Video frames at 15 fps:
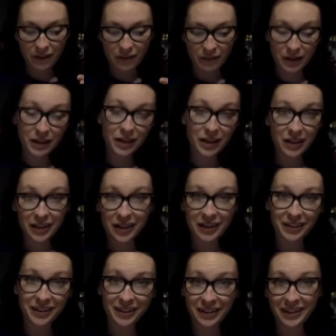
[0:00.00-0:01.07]
Na na na
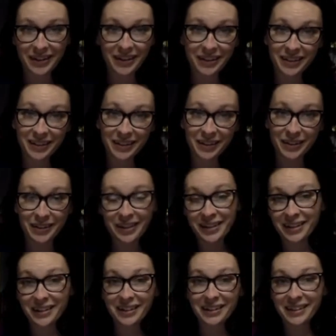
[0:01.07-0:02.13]
na na na na
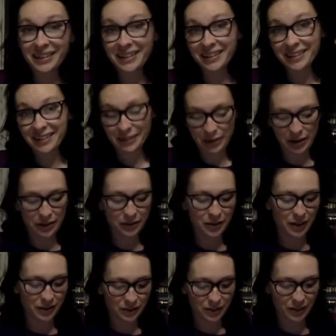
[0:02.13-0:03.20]
na na na. Right?
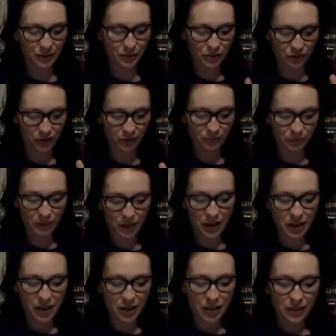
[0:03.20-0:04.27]
Okay, so that was fun.
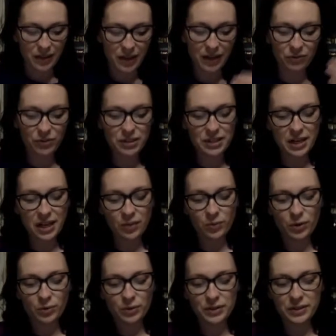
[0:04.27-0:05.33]
Then every day
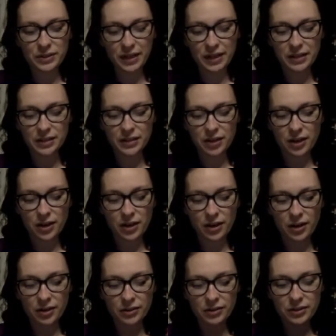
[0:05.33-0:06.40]
we recite
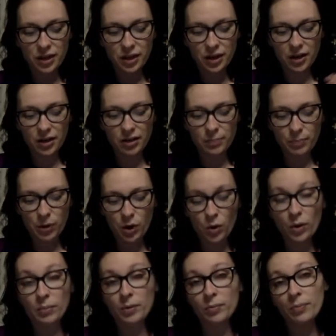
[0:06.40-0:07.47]
a song,
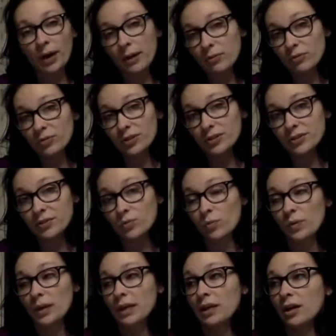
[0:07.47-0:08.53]
poem, or Bible verse.
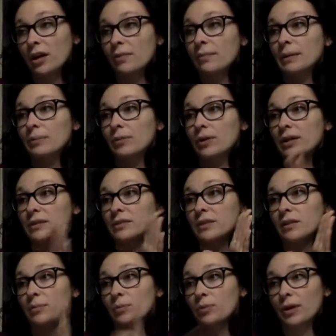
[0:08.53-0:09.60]
We are memorizing
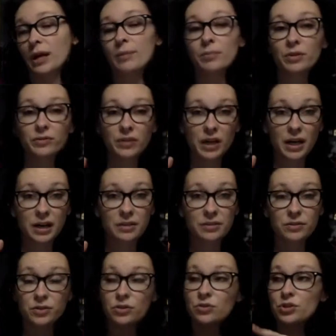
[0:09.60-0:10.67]
the preamble of the
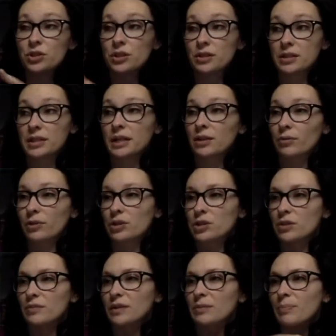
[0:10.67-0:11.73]
Constitution, the
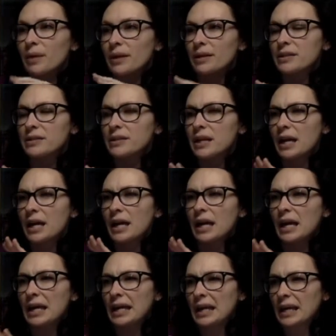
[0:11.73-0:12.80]
Declaration of Independence,
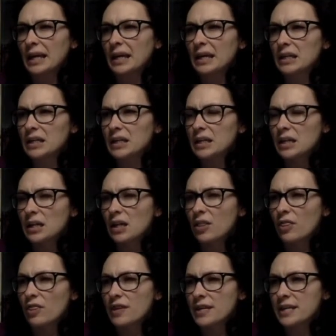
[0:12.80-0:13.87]
and
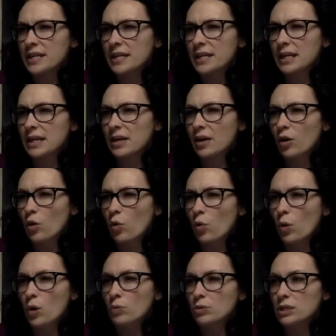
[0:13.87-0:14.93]
the
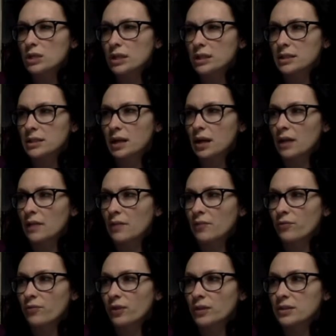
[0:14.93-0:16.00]
quote that's on the
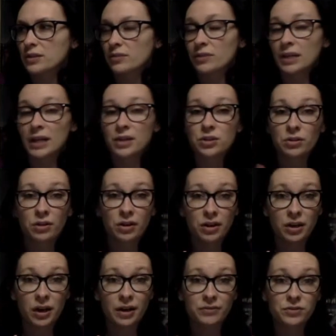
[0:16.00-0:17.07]
front of National
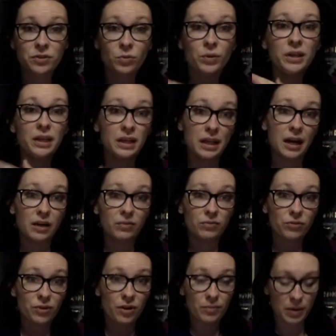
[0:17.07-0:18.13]
Archives. So we did that
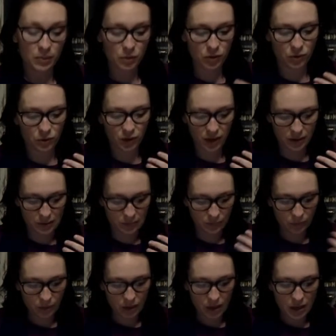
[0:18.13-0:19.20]
for our memory work.
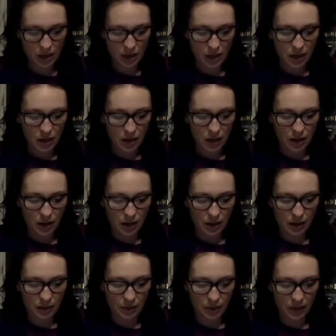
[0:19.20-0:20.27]

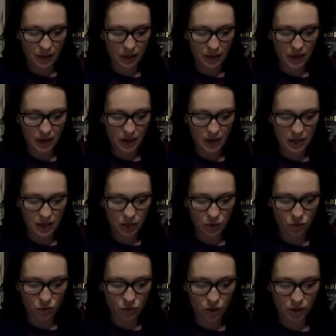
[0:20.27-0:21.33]
And then
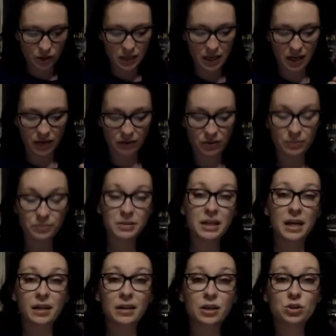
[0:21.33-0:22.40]
you are to have them
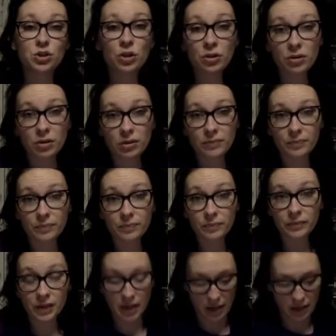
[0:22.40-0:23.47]
daily journal.
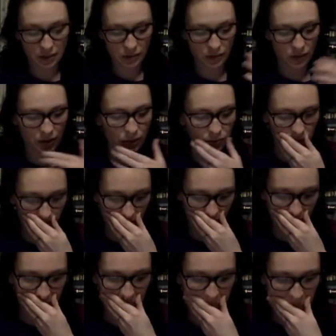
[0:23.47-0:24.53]
Okay, so that was
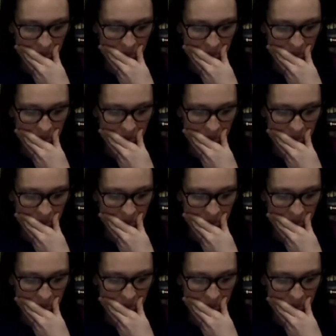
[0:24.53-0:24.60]
fun.